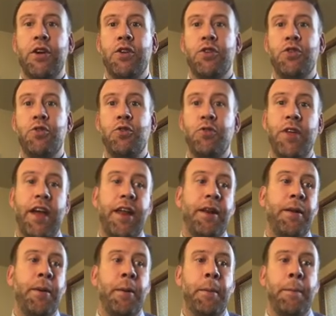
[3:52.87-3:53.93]
to
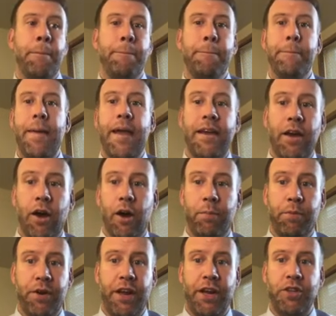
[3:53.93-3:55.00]
then make a
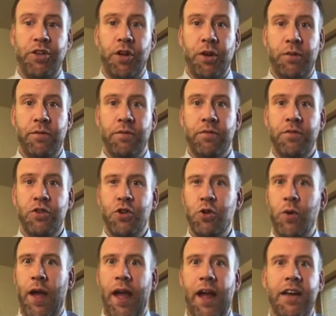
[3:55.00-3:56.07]
prediction, to
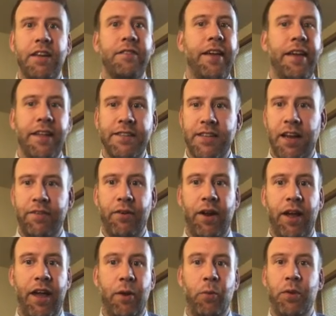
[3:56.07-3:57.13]
activate inside of their
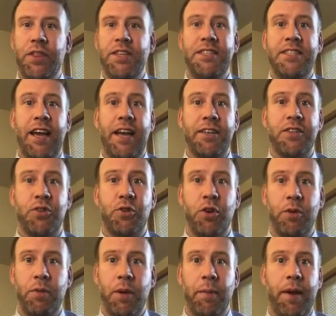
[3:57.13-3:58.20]
head what this text is going to
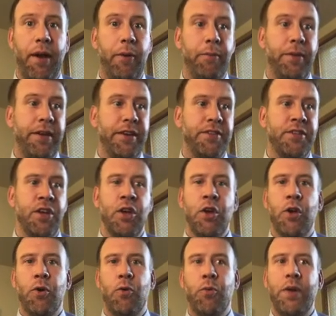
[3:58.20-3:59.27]
be about, because
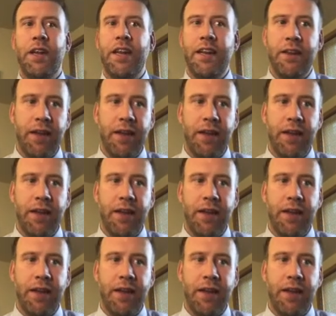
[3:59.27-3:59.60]
we need to